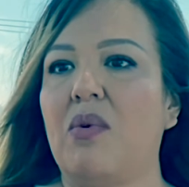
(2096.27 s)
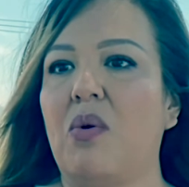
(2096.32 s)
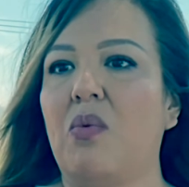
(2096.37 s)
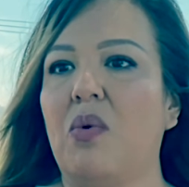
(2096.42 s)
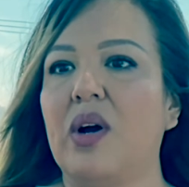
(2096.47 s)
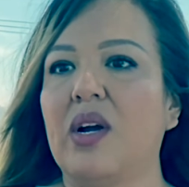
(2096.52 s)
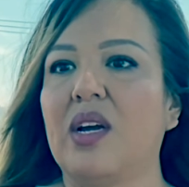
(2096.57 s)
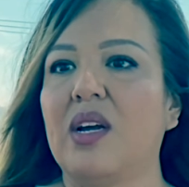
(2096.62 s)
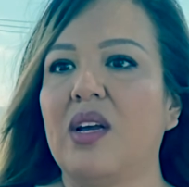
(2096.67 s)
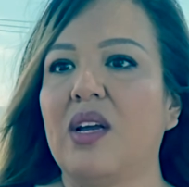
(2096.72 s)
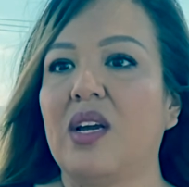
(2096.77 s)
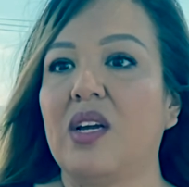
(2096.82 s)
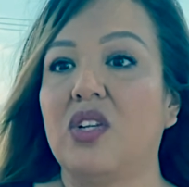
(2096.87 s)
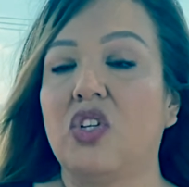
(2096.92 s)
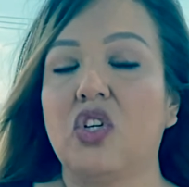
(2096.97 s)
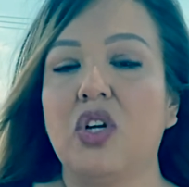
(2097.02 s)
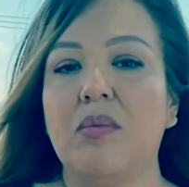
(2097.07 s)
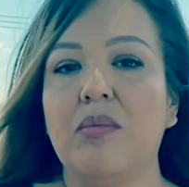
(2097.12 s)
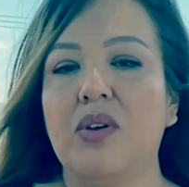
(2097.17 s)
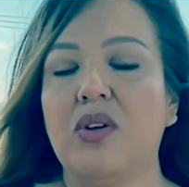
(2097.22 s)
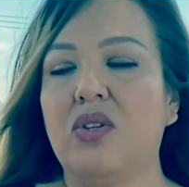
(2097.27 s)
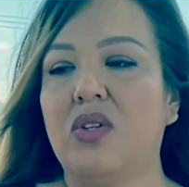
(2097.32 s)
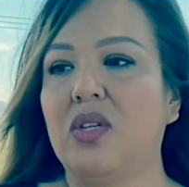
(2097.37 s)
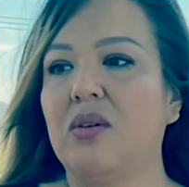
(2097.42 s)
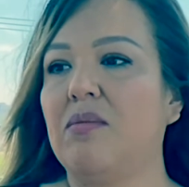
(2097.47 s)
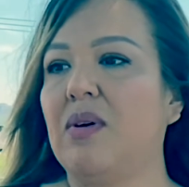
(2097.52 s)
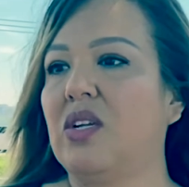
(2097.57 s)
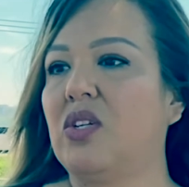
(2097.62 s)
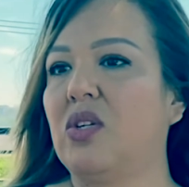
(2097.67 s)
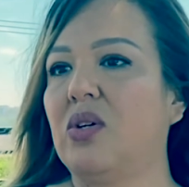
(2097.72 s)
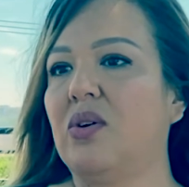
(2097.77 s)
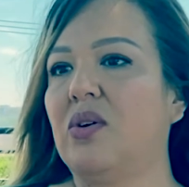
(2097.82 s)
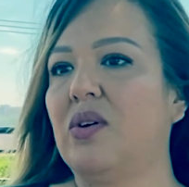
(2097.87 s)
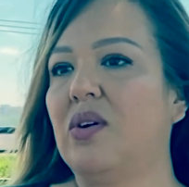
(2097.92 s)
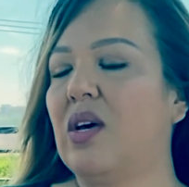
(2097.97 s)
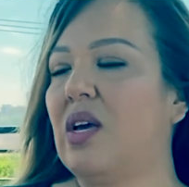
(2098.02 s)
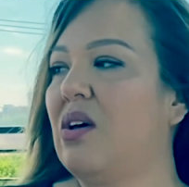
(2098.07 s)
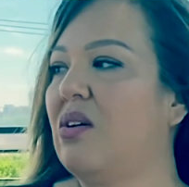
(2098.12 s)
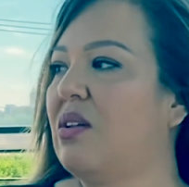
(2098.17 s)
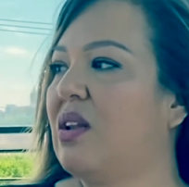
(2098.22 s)
what can contribute to
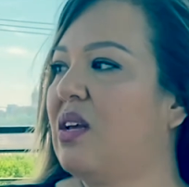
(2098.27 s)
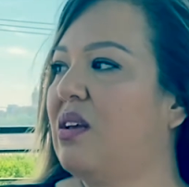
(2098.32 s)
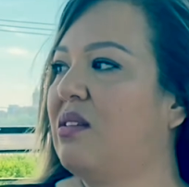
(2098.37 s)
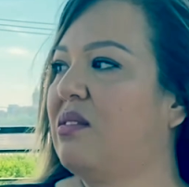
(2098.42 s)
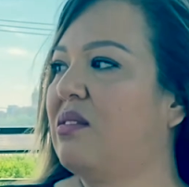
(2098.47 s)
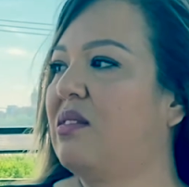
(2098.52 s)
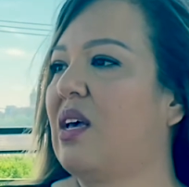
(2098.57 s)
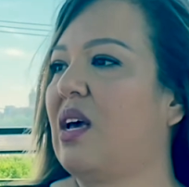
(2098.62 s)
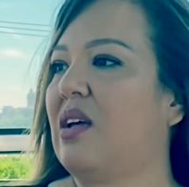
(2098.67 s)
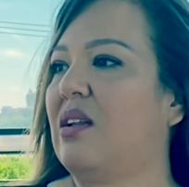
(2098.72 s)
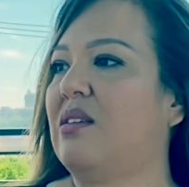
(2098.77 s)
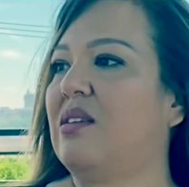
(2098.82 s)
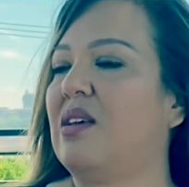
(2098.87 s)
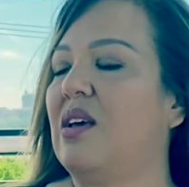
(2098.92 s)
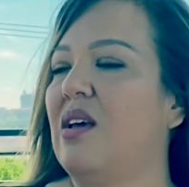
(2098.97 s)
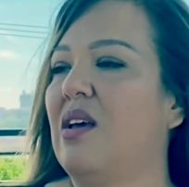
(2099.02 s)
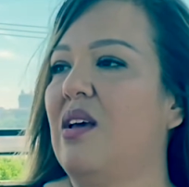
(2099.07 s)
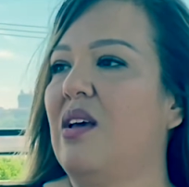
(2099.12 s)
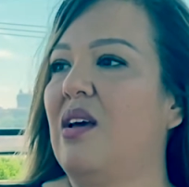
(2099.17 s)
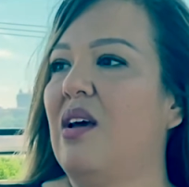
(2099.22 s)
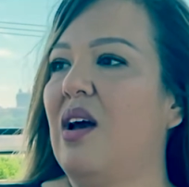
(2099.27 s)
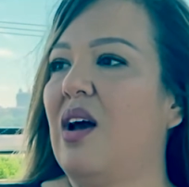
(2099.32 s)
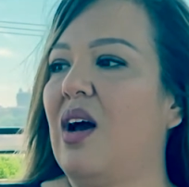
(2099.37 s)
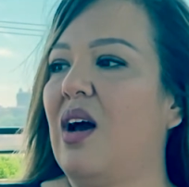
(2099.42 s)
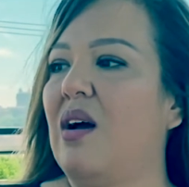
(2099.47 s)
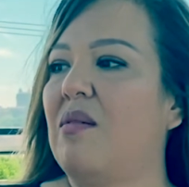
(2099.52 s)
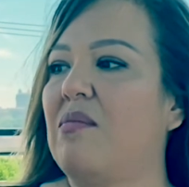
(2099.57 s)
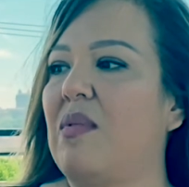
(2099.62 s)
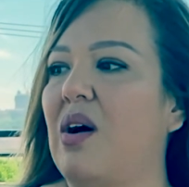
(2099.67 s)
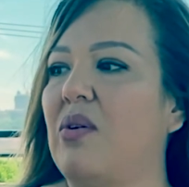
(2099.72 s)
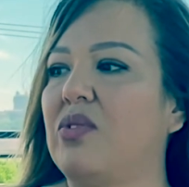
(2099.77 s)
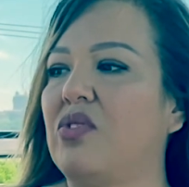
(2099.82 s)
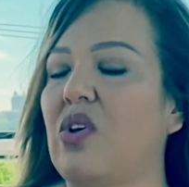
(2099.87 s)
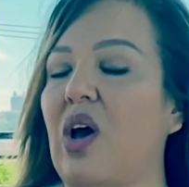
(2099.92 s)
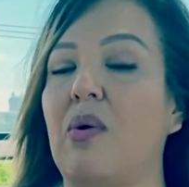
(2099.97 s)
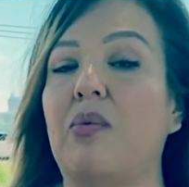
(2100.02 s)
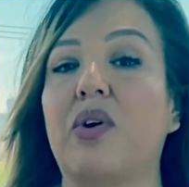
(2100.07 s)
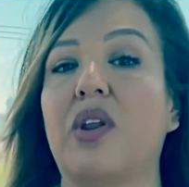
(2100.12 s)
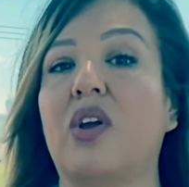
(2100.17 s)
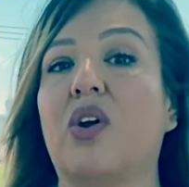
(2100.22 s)
mental illness. And So
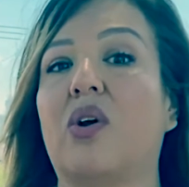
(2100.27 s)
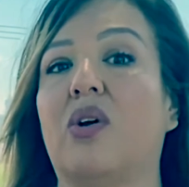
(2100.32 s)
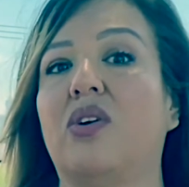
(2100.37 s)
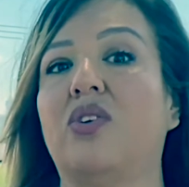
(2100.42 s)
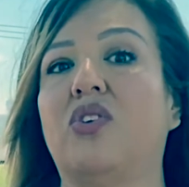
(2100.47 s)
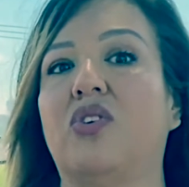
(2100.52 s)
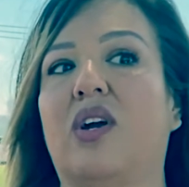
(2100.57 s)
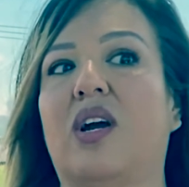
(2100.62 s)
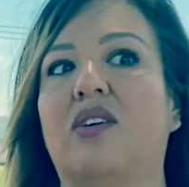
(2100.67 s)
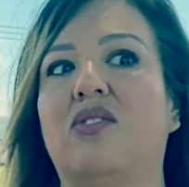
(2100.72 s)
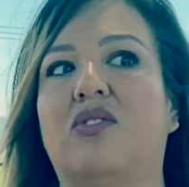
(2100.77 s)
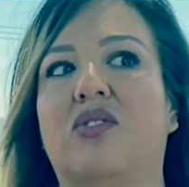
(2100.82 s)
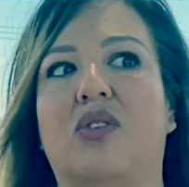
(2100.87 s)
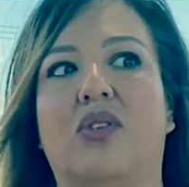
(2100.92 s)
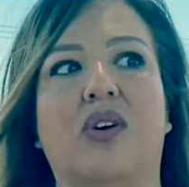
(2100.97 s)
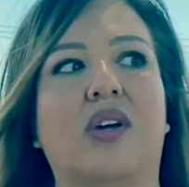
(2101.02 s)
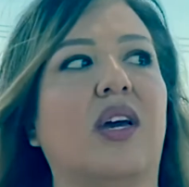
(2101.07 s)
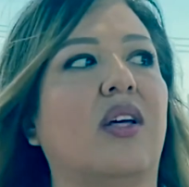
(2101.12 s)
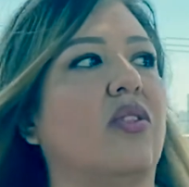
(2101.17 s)
I would encourage you guys to look at